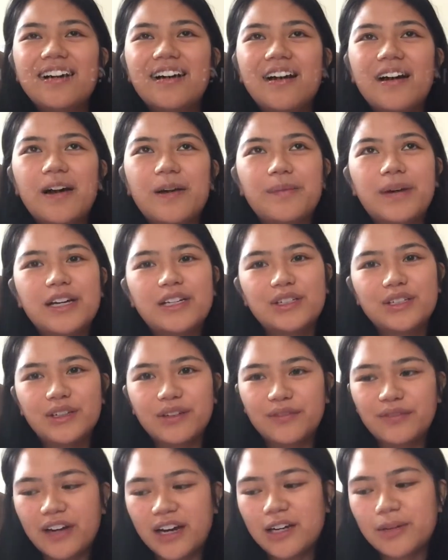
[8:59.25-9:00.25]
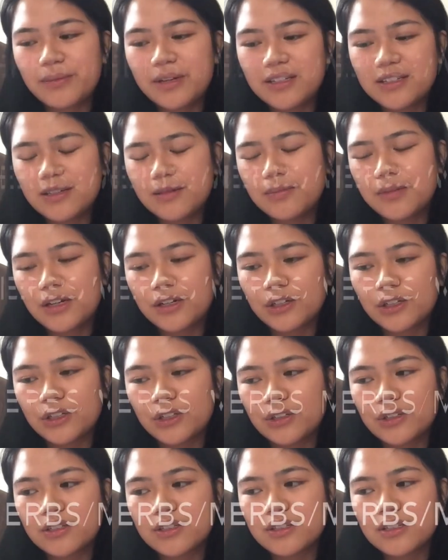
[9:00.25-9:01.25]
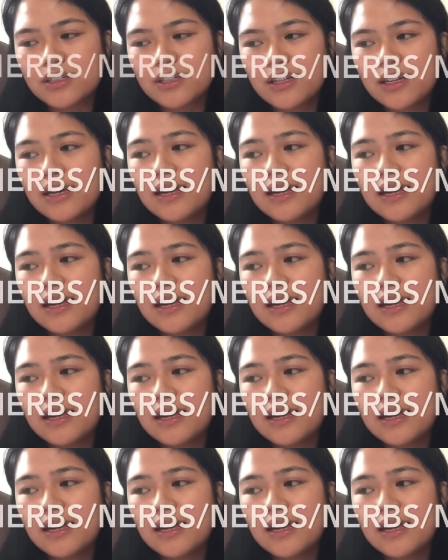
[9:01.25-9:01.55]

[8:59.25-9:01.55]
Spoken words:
I took vitamins and minerals,